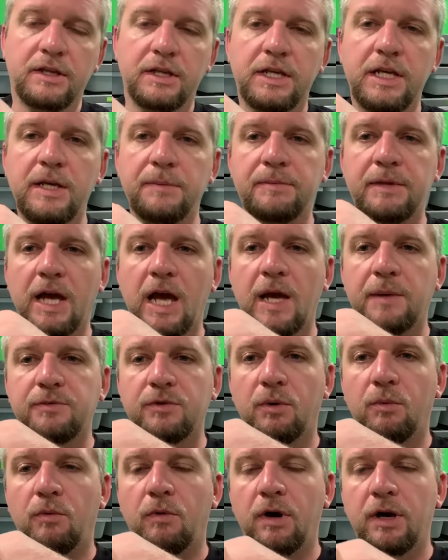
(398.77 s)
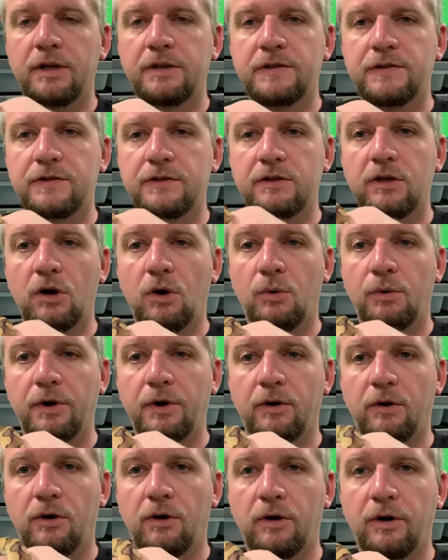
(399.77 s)
to keep tabs on what's
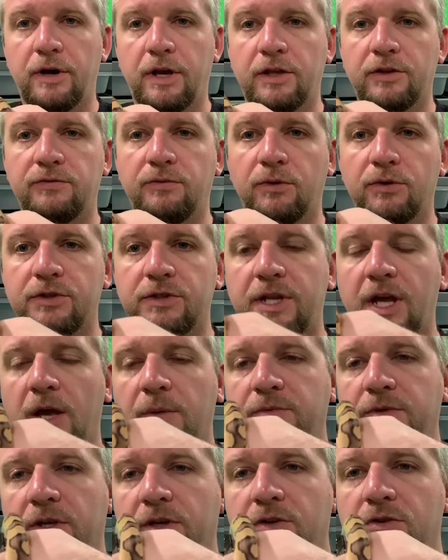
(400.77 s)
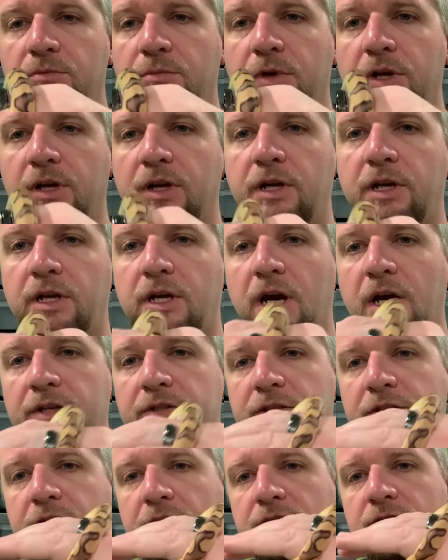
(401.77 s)
going on as far as temps and humidity, I
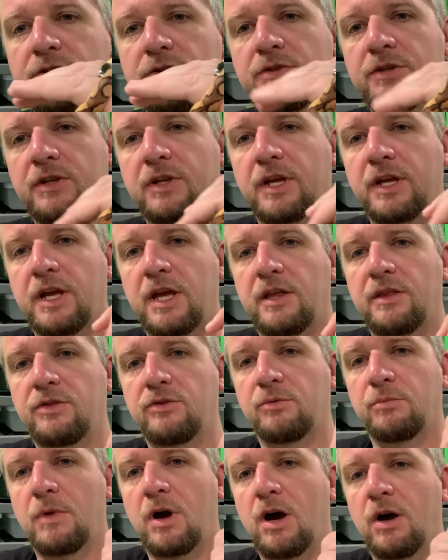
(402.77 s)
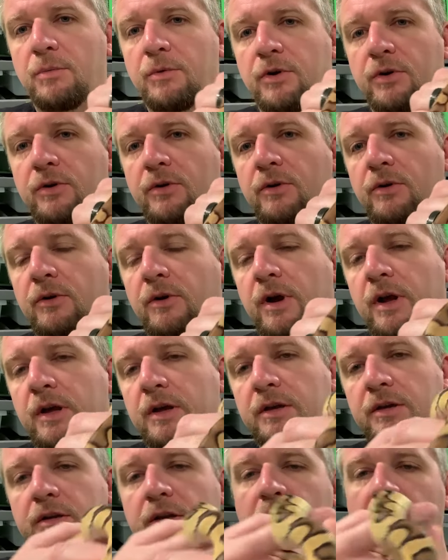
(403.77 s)
suggest using like a thermometer or
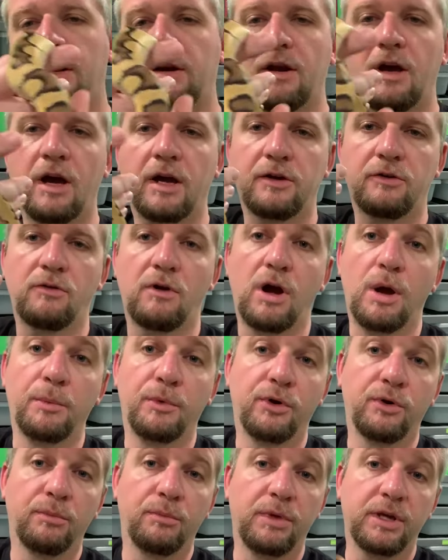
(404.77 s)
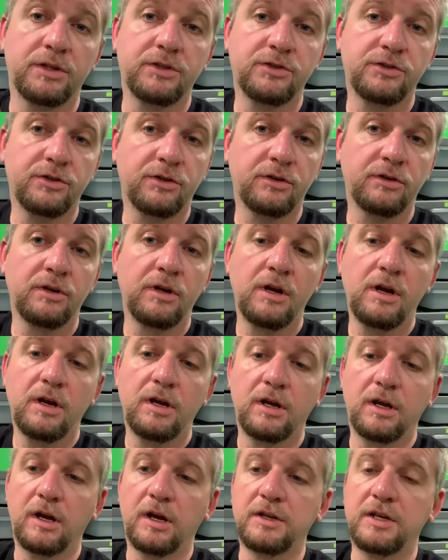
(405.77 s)
and hygrometer mixture.
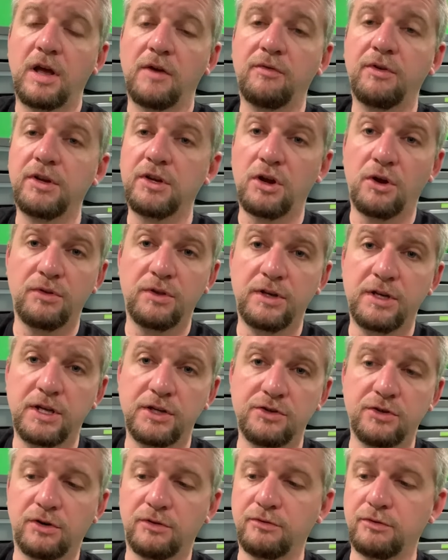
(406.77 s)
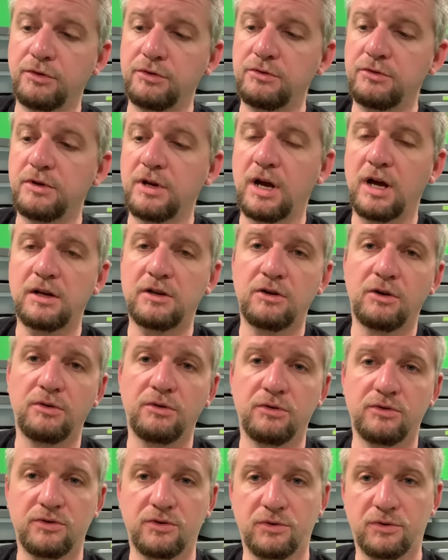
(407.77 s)
Definitely go the digital route. Do not go
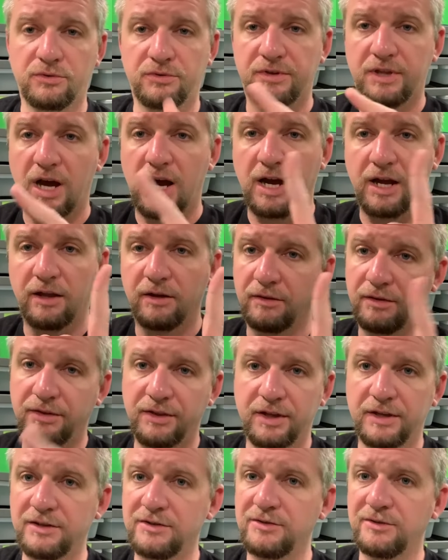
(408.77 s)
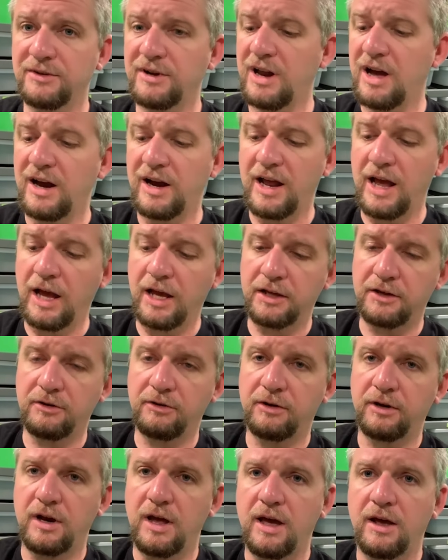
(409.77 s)
those little dial things. They're not
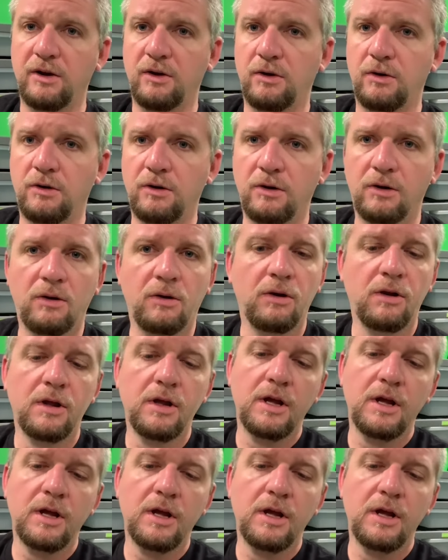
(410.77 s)
accurate at all.